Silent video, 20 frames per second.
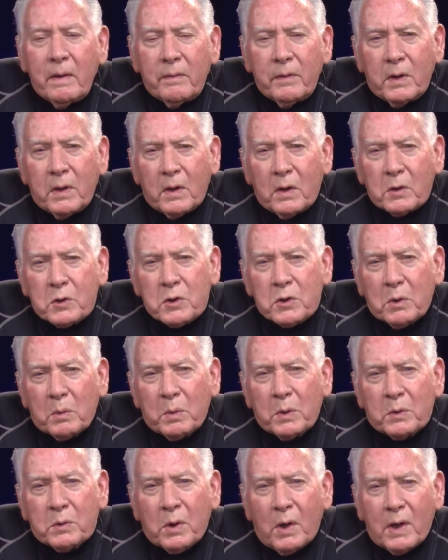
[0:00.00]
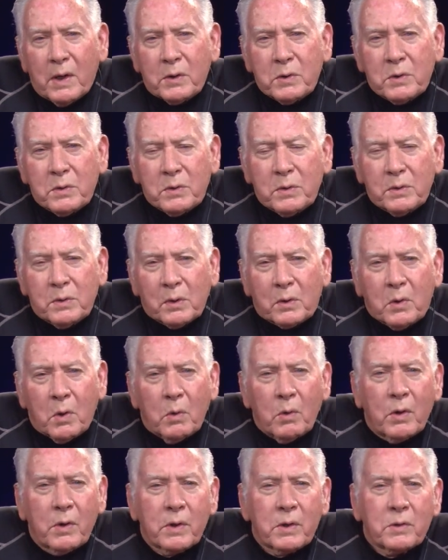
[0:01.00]
The youngster would toss the
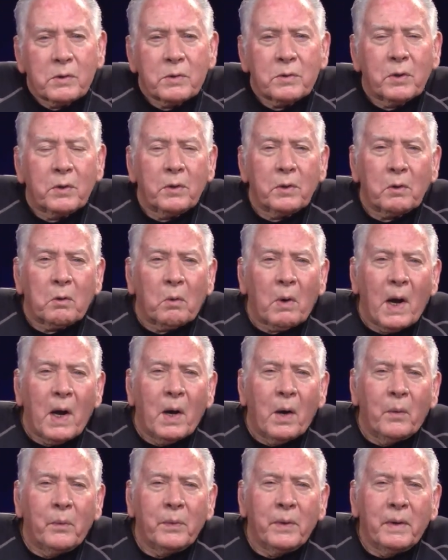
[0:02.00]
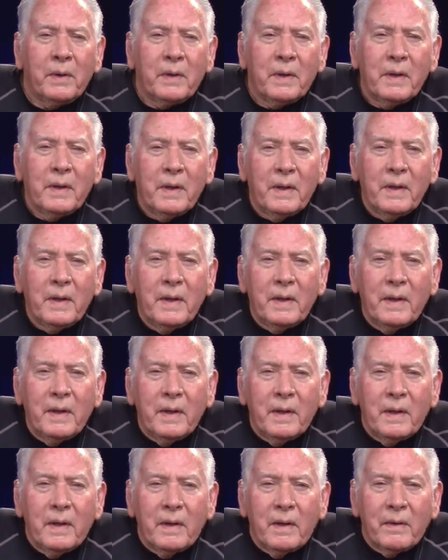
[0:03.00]
coins to the ground,
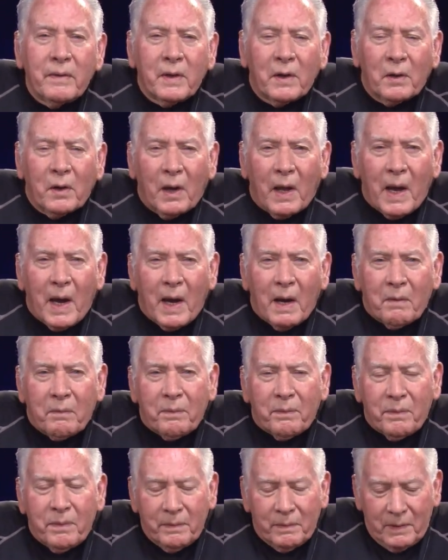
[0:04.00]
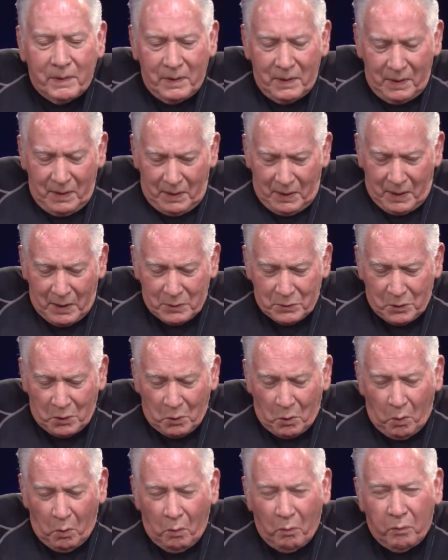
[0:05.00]
then laugh as the
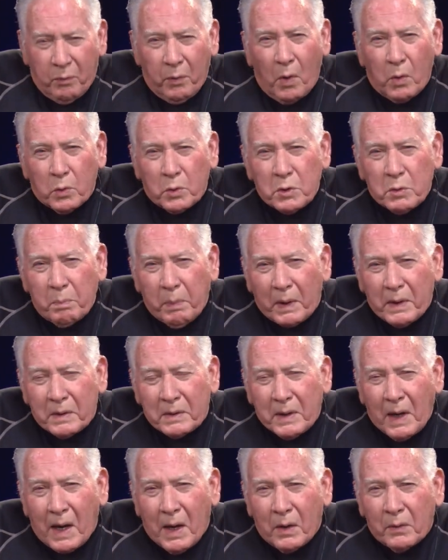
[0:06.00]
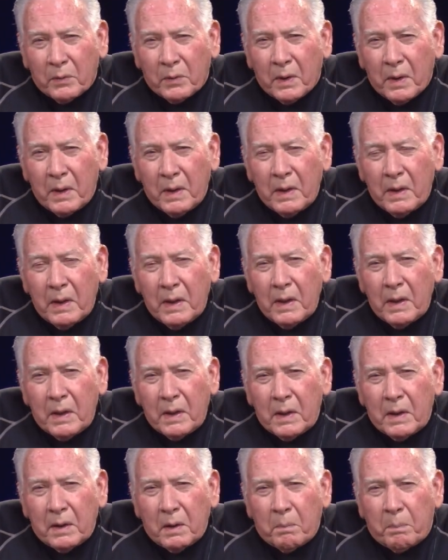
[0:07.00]
old folks bent down
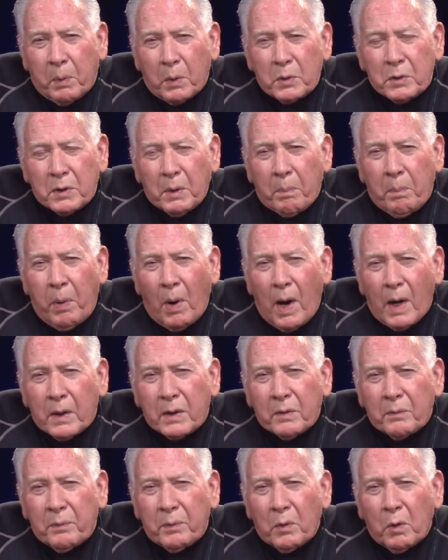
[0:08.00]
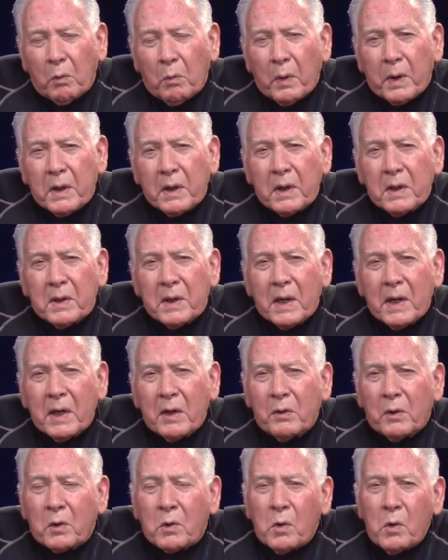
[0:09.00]
and put the pocket for a rainy day,
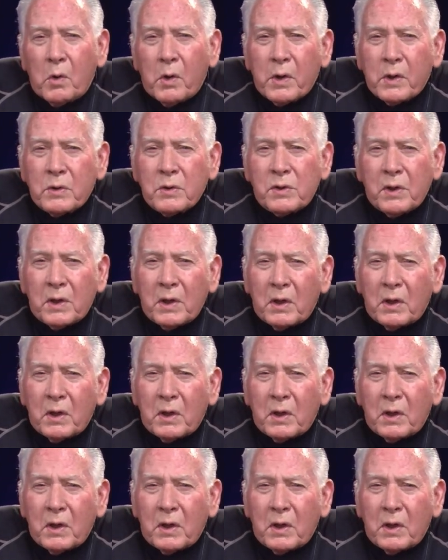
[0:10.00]
the coins the